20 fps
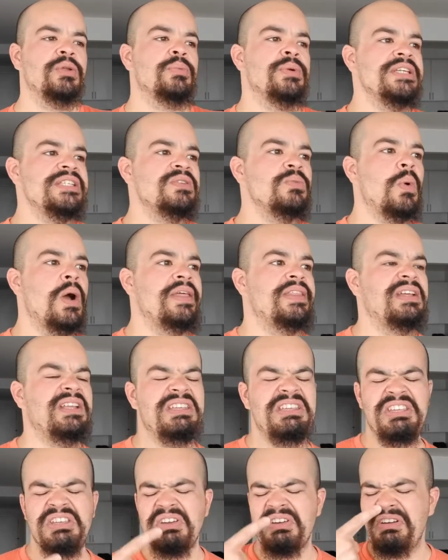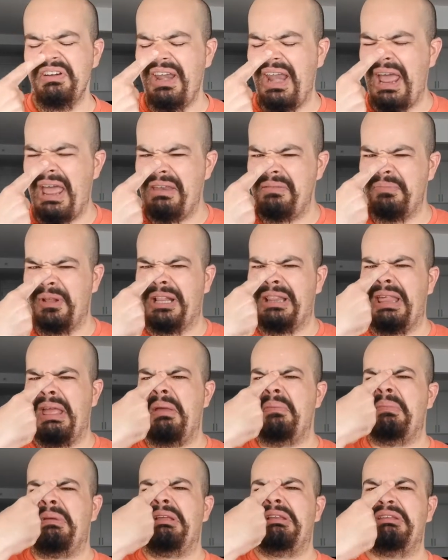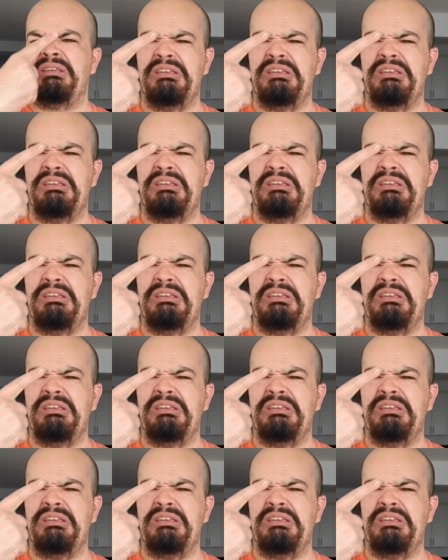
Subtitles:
the reason why you're not claiming,